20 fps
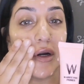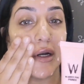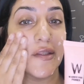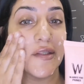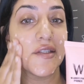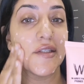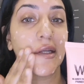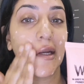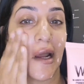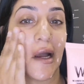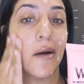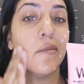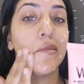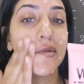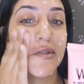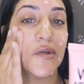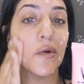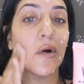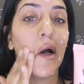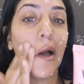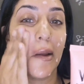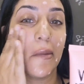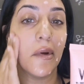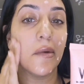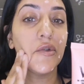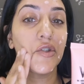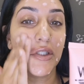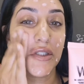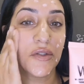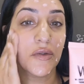Instagram, so I'm
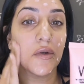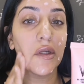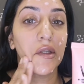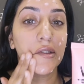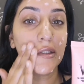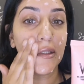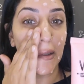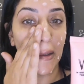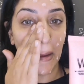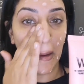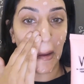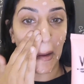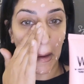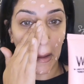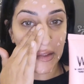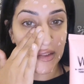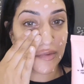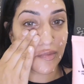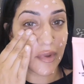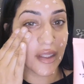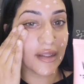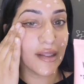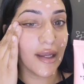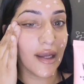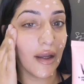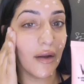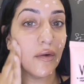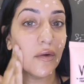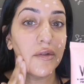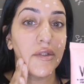just going to spread
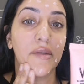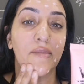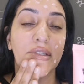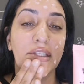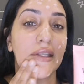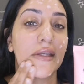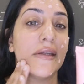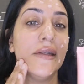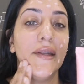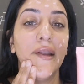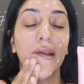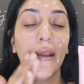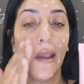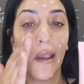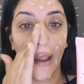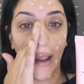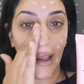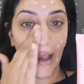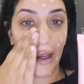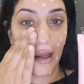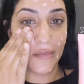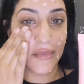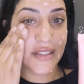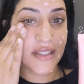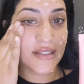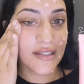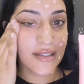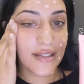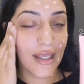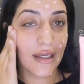that out onto my skin. This
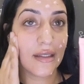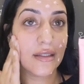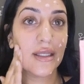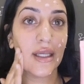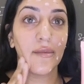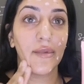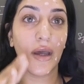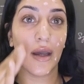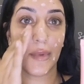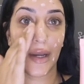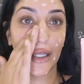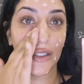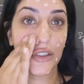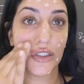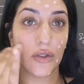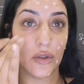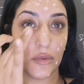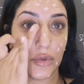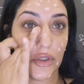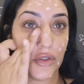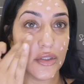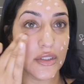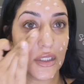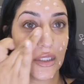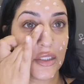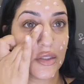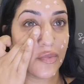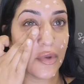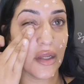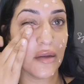is the second time that I'm actually going to be using
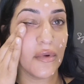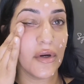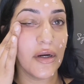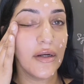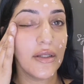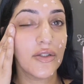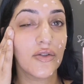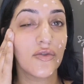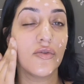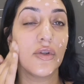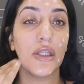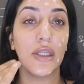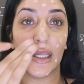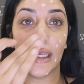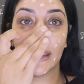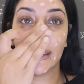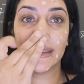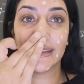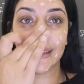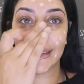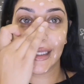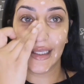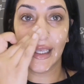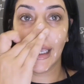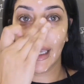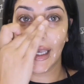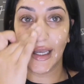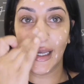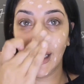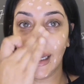this primer. It's really nice.
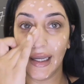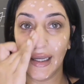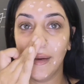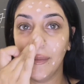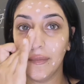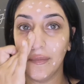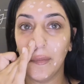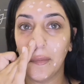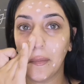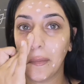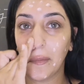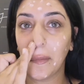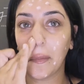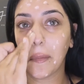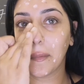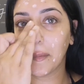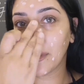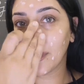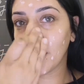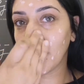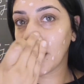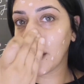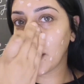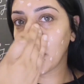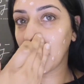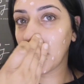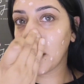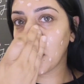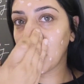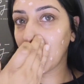
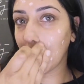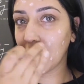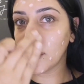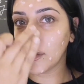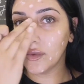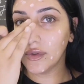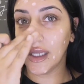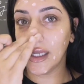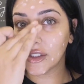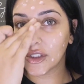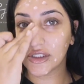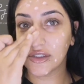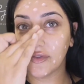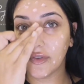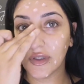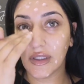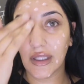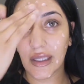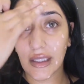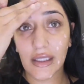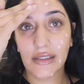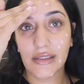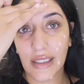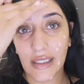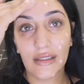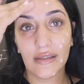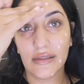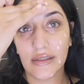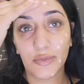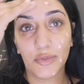I don't actually feel like it
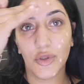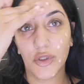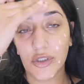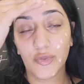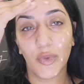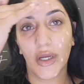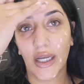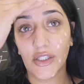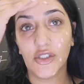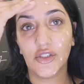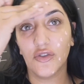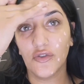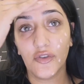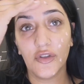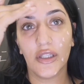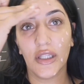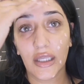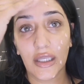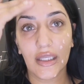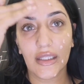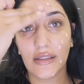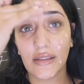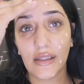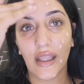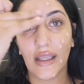tightens the pores, but I do feel like it